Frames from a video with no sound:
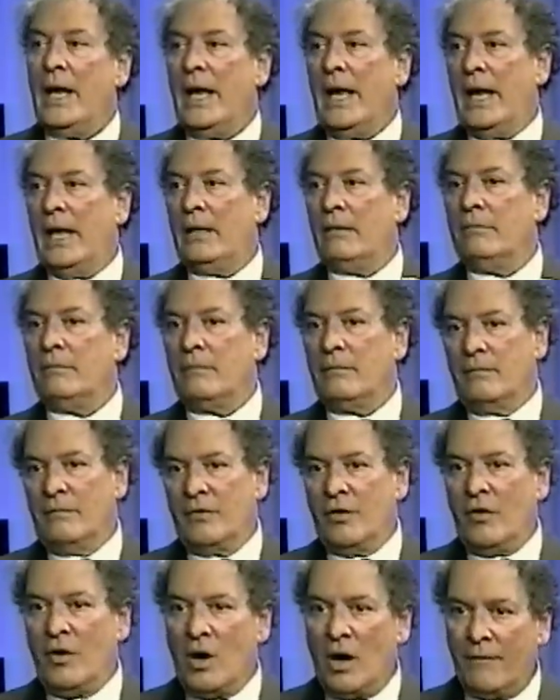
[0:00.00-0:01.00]
And
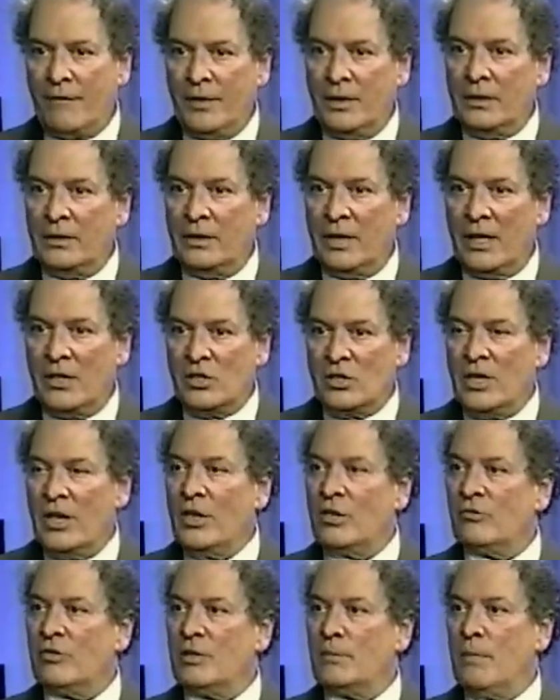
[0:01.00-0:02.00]
very often,
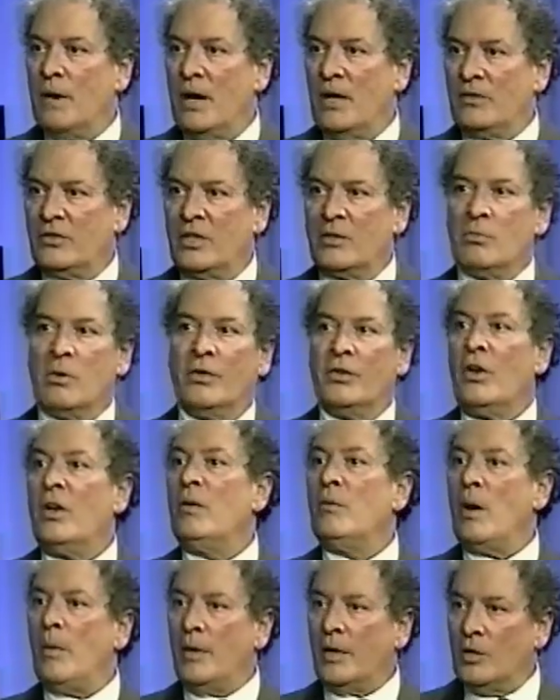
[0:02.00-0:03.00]
legislators' response is, well, the
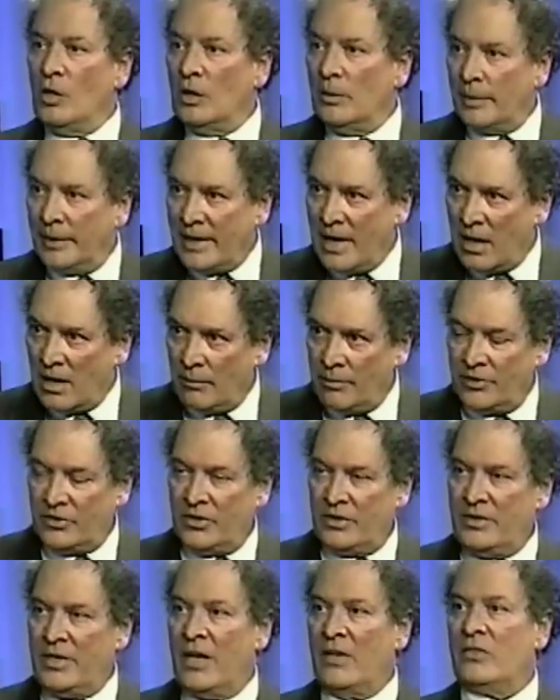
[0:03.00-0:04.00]
only way we can hold them accountable is
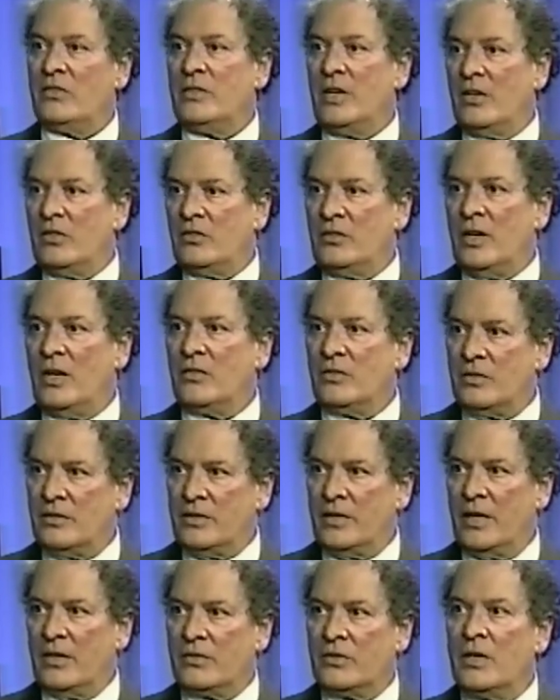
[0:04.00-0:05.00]
to test, test, test, and
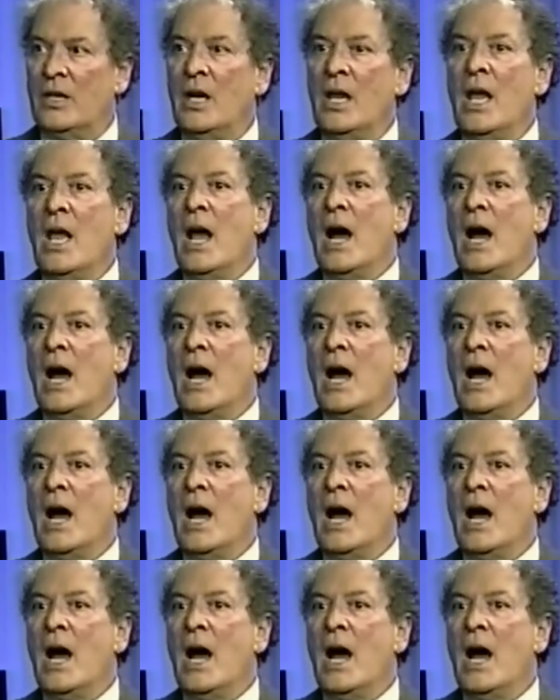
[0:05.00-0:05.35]
test.